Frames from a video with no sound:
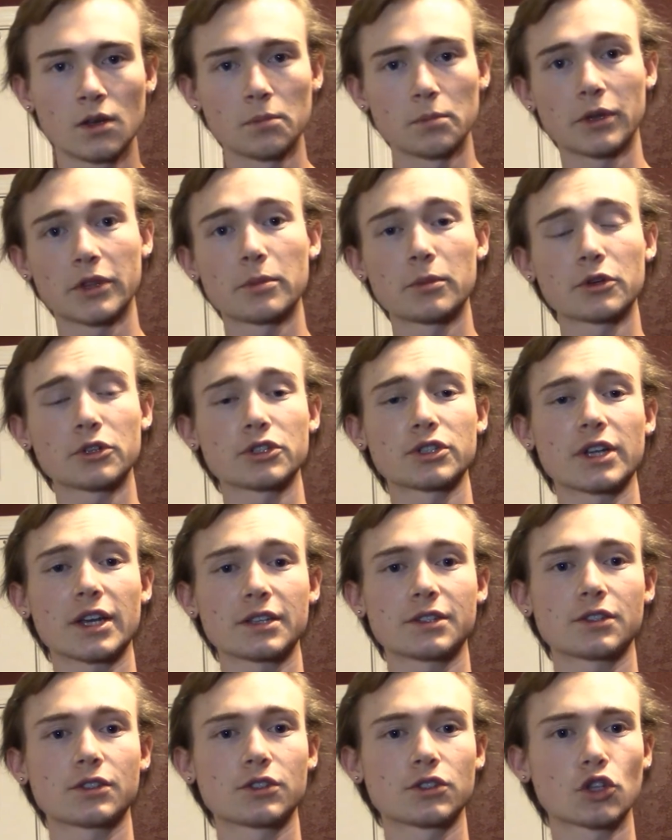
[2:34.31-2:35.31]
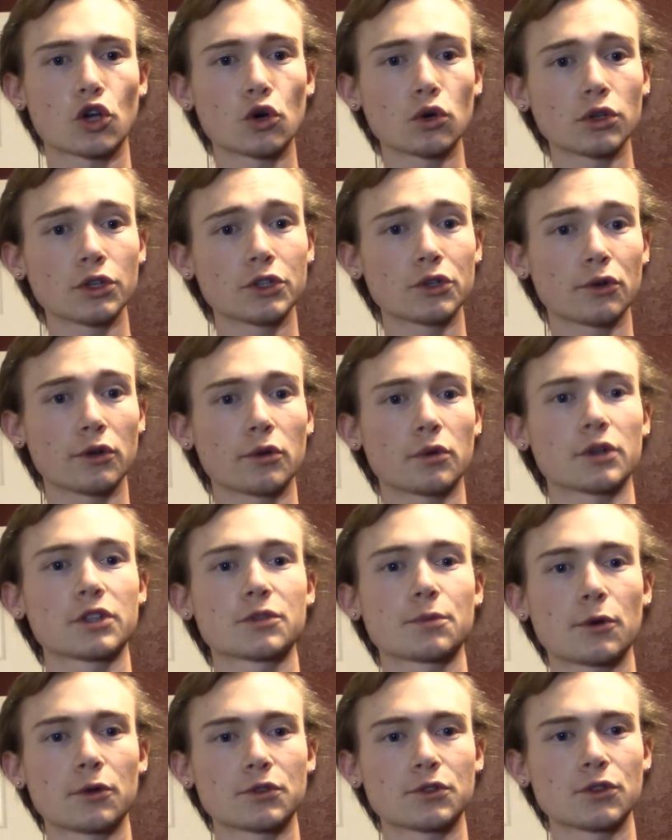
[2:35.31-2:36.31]
But the merchandise is totally doing what it's
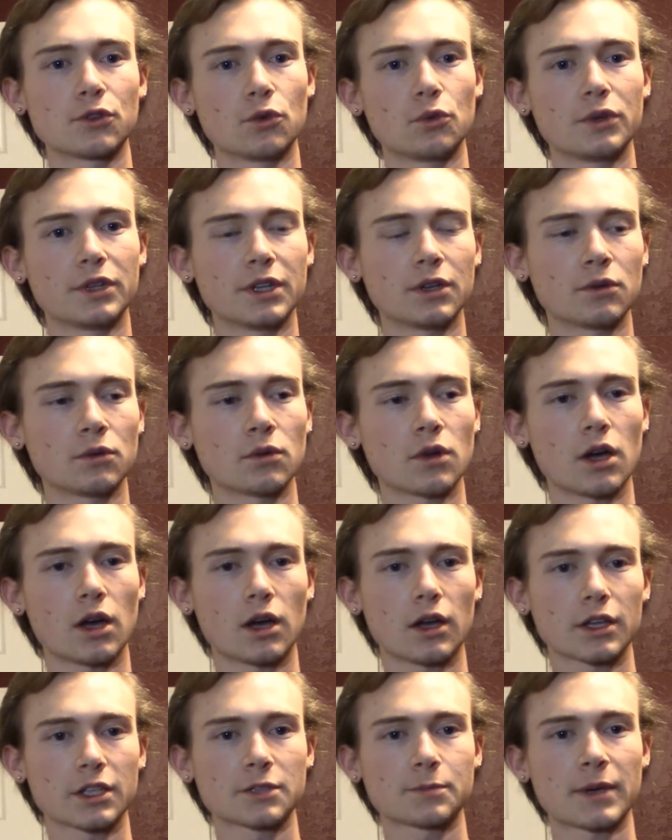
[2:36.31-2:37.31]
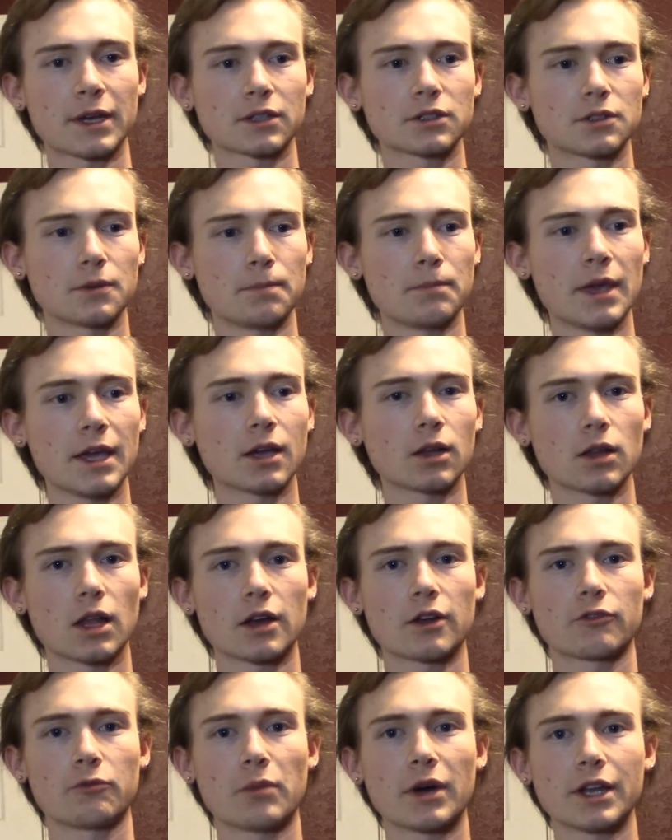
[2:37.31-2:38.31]
supposed to. We didn't expect to make a lot
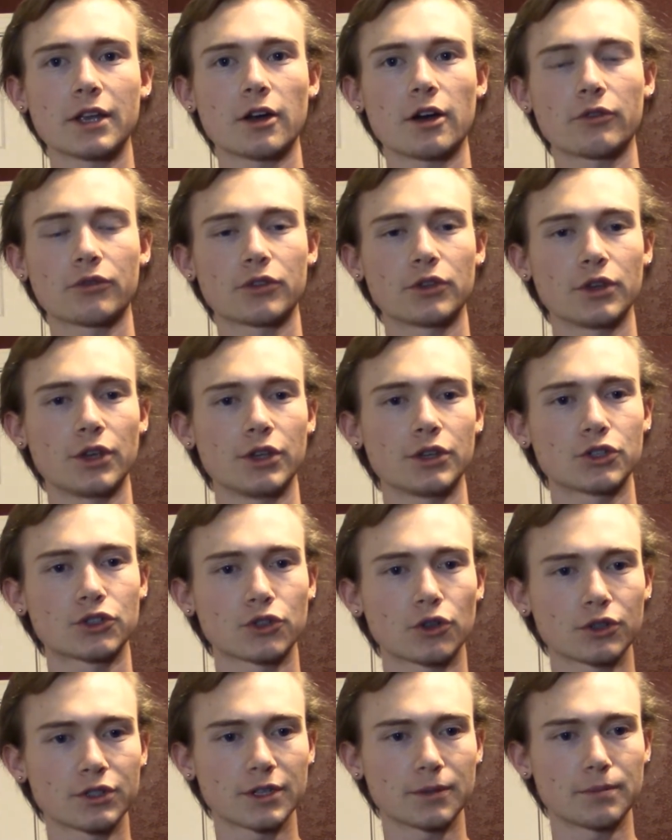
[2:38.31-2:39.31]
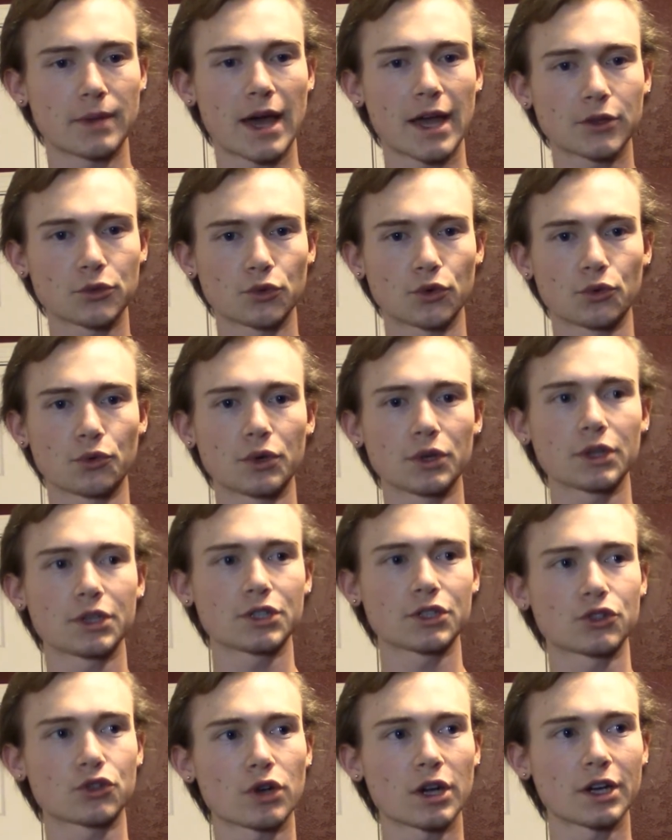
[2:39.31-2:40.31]
of money off the shirts and mats. We were really
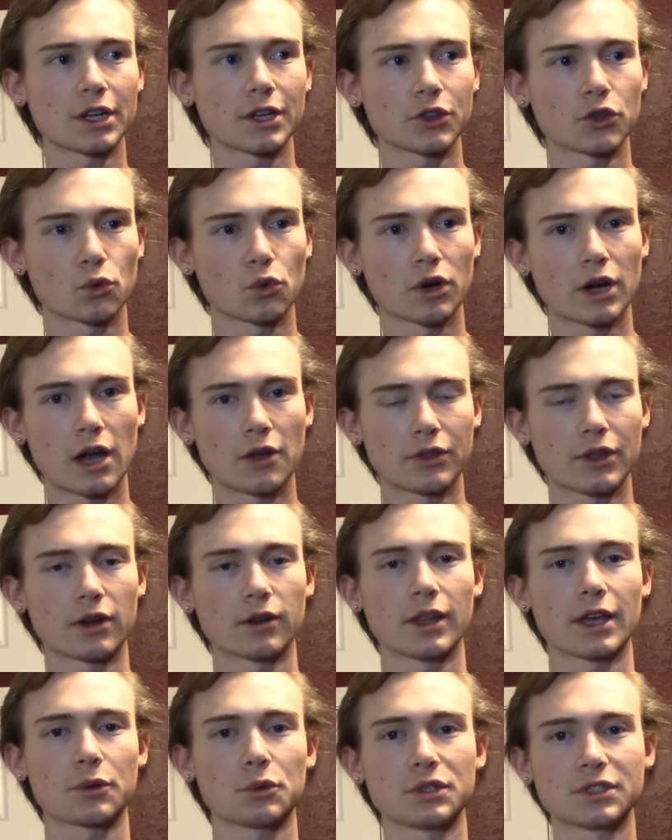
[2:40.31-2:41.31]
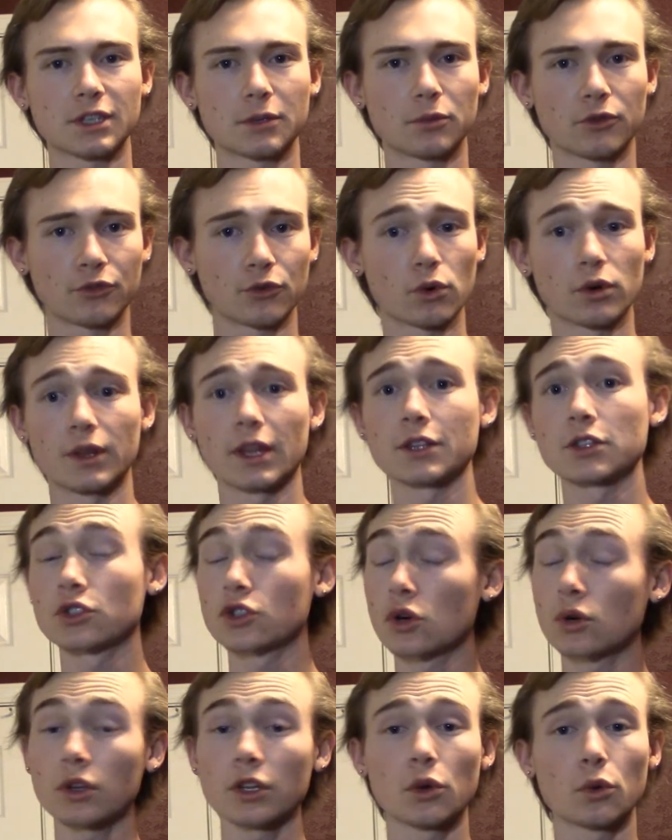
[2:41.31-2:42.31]
just trying to get the word out there like we said before, and that's
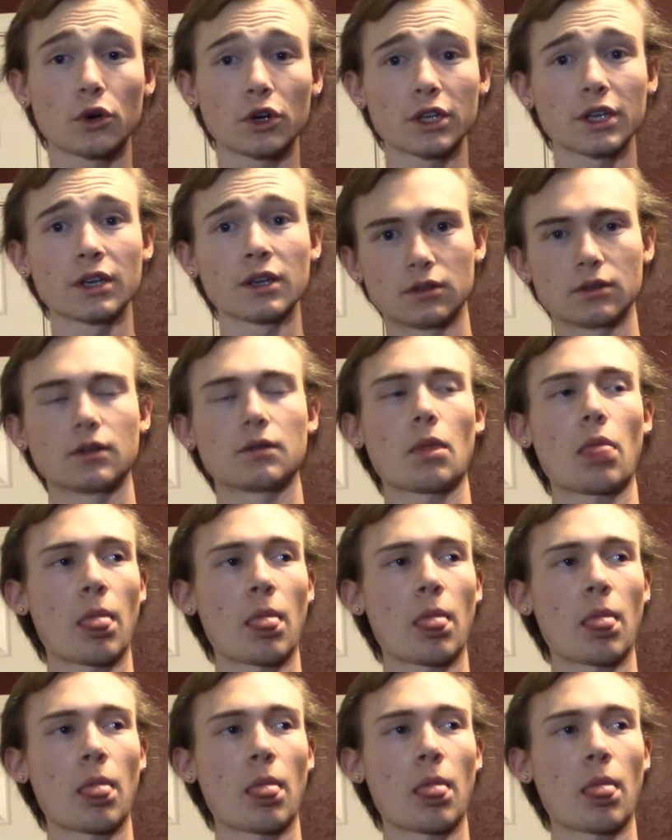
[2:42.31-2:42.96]
totally working.